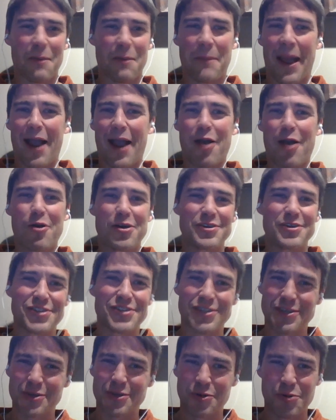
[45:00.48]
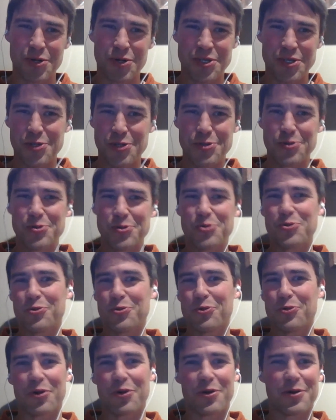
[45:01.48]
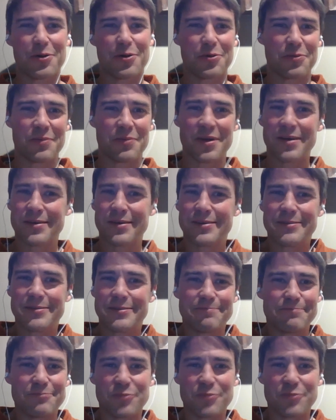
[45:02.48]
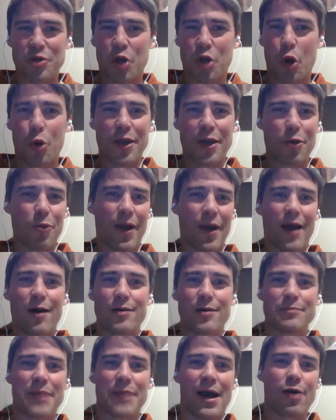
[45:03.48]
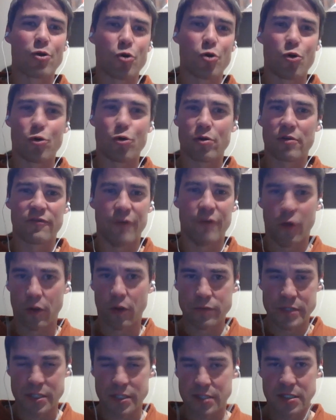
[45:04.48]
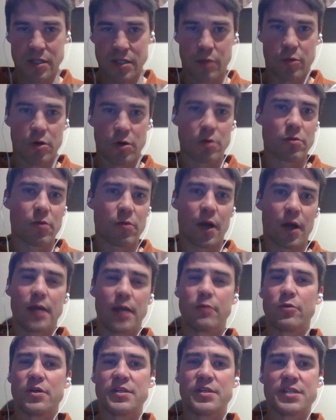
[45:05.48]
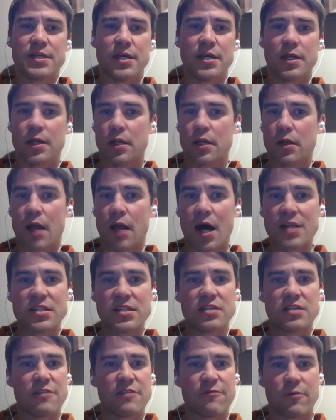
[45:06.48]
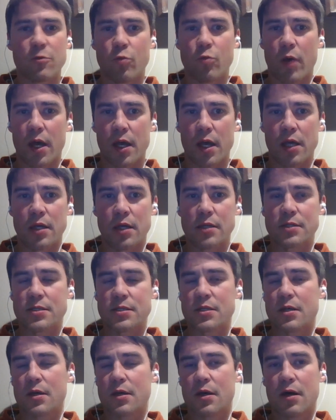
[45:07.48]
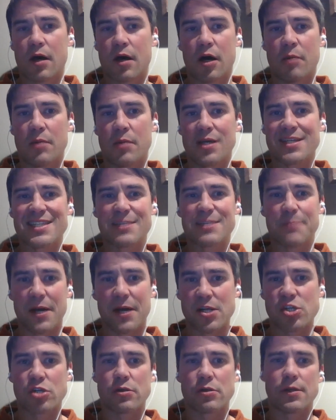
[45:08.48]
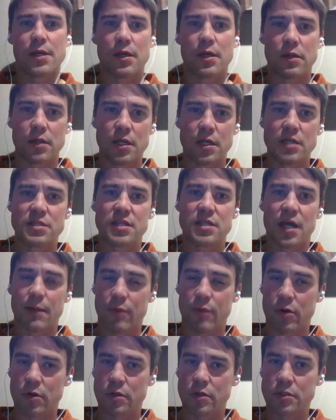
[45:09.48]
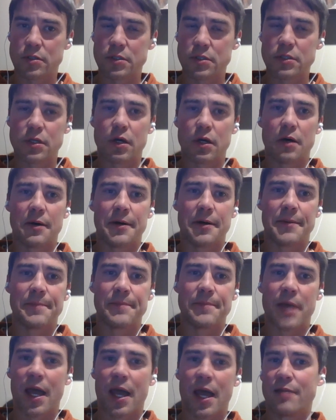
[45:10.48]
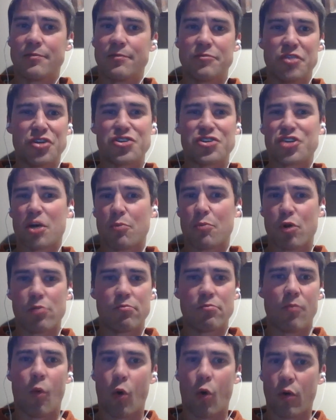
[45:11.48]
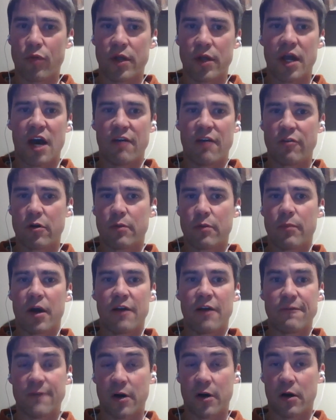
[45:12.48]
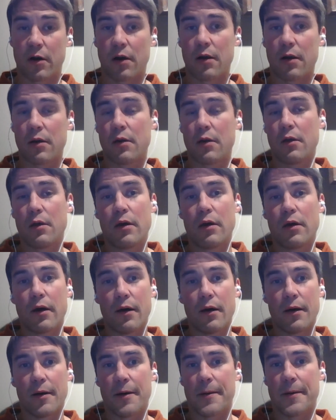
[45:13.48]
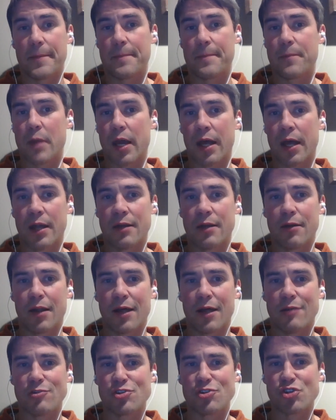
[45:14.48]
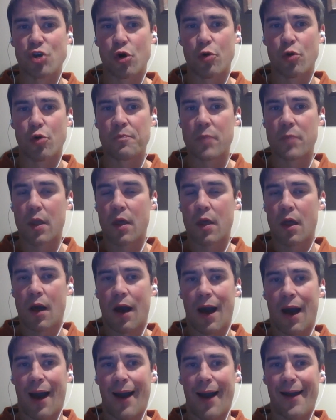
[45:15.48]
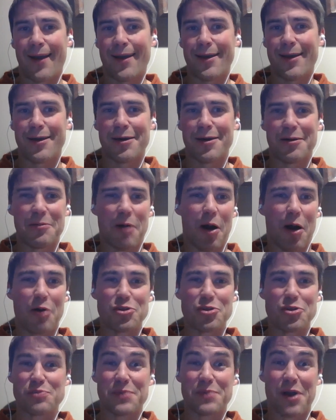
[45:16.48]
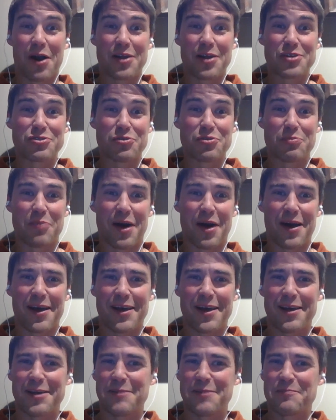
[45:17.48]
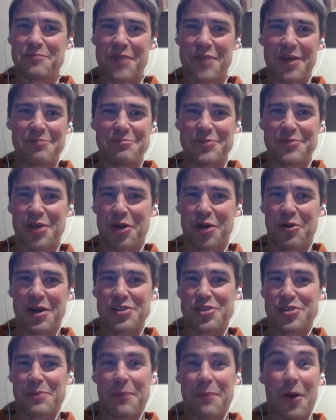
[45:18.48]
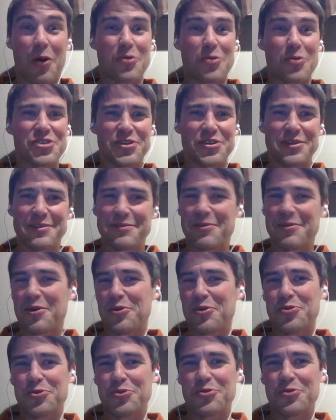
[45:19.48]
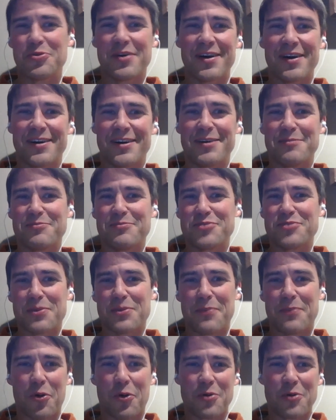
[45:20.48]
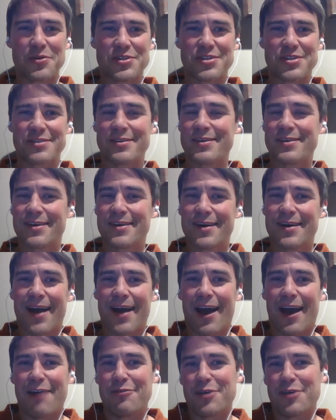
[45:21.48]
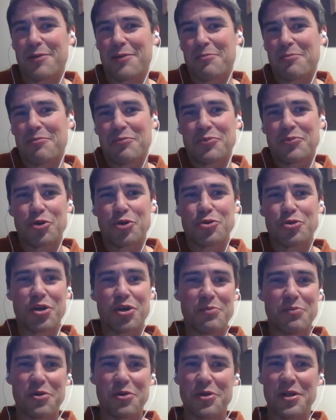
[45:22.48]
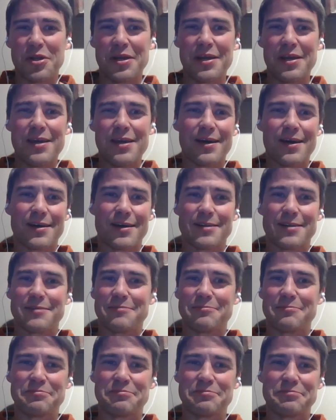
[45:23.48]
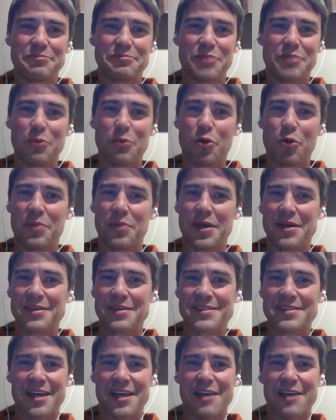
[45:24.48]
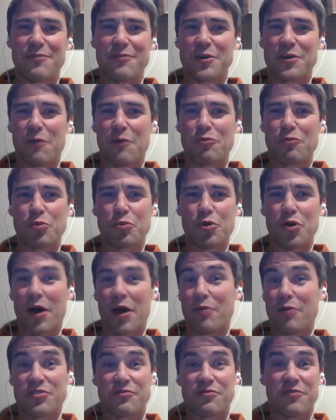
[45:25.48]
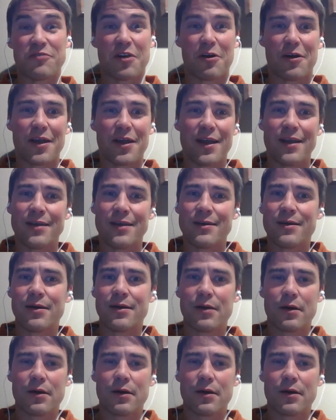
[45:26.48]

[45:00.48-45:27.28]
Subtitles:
apparent when you were going around Powderhorn or Phillips this summer, right? We see it in lots of different ways. Especially in these neighborhoods, and this summer more than ever by far. And so I'll just be honest, from my, as a person who supports having good community and people being safe and comfortable, I was very